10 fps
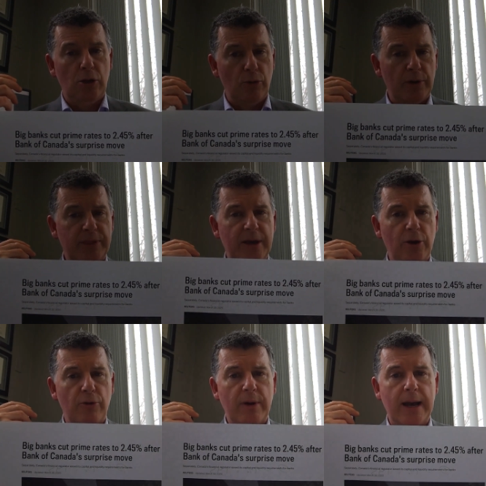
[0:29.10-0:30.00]
lowered
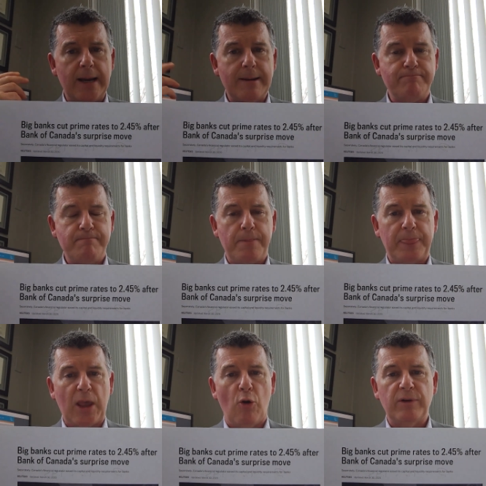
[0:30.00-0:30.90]
their
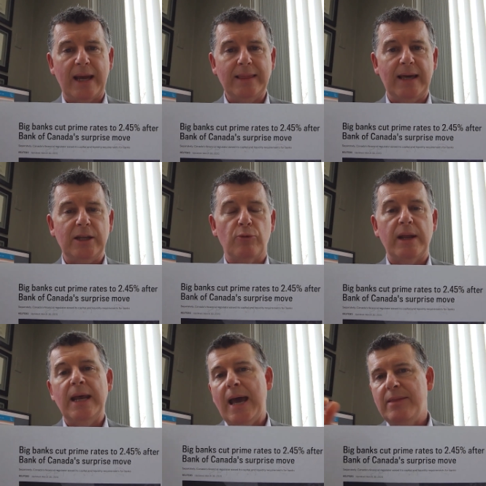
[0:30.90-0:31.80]
overnight lending
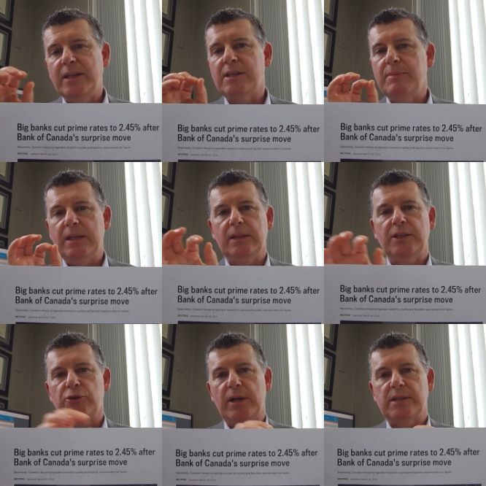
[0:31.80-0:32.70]
rate. This immediately
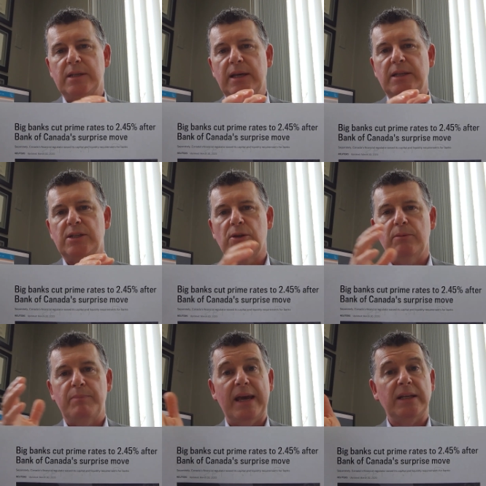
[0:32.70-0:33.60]
translates to
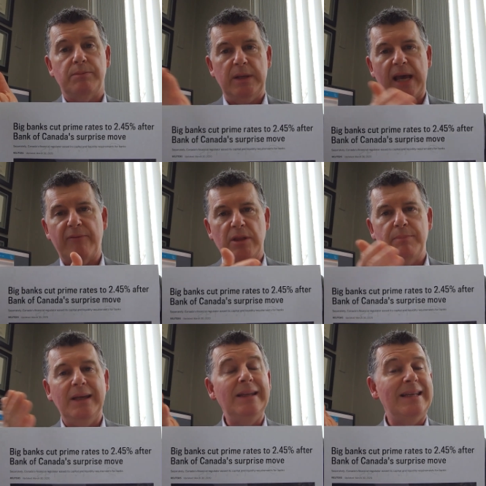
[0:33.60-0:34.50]
banks having the
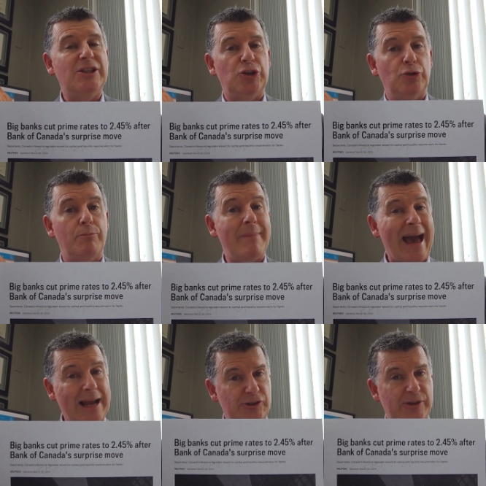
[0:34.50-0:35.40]
ability to
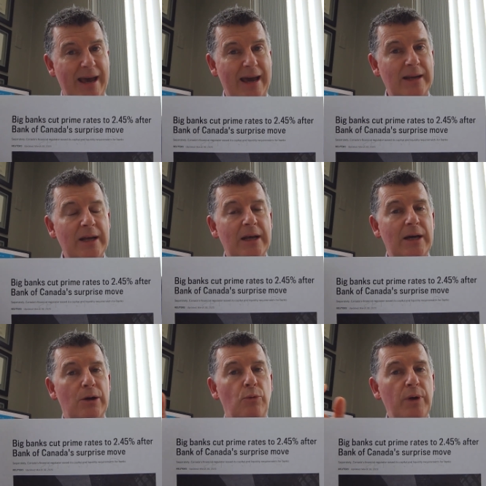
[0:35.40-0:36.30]
match that
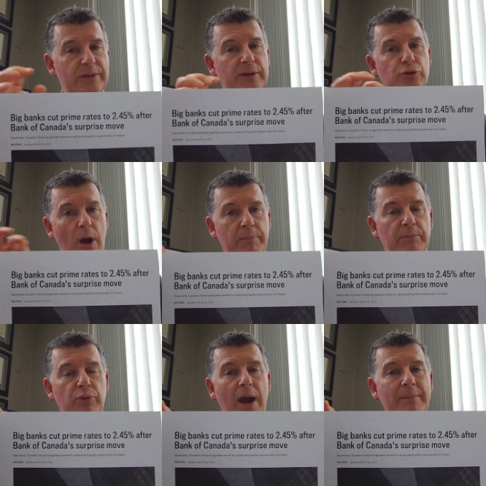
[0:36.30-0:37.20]
with a drop in
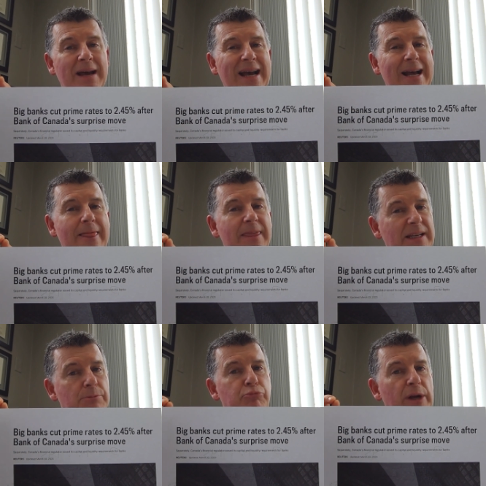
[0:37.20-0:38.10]
prime.
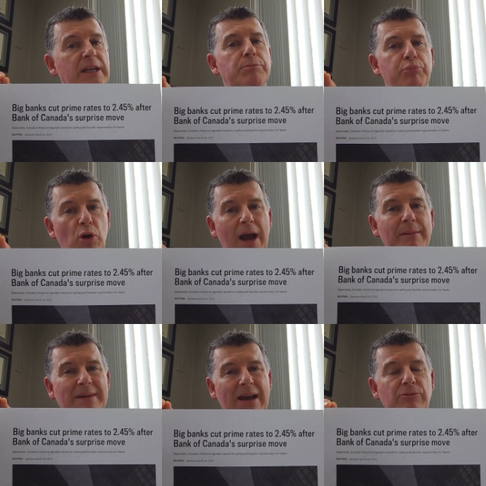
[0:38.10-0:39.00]
This brings
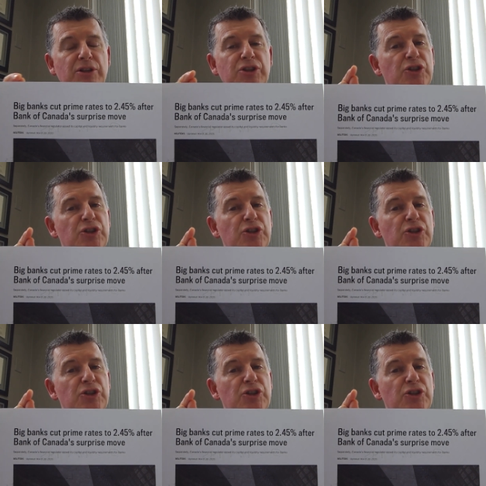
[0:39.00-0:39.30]
prime down to